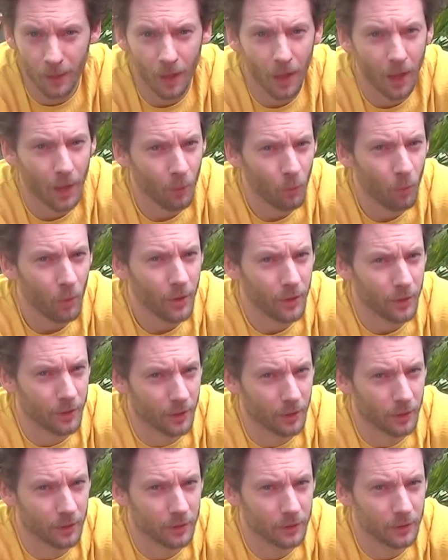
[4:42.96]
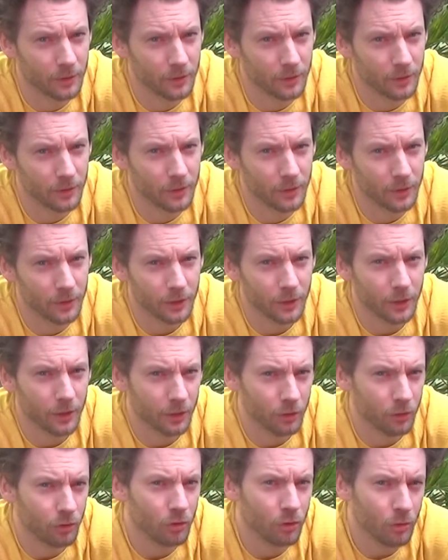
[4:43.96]
I wonder,
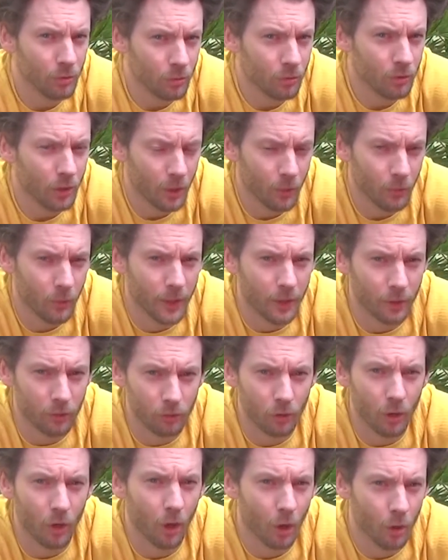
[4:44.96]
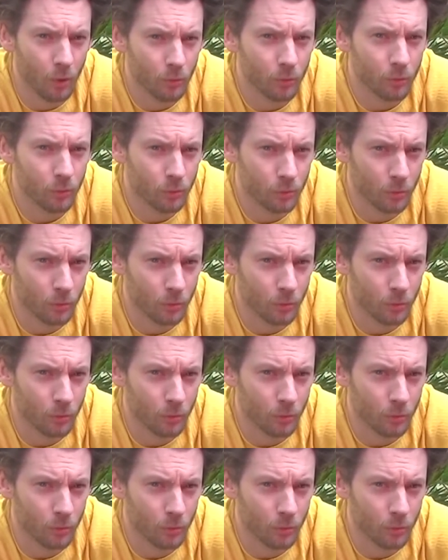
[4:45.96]
can you direct your own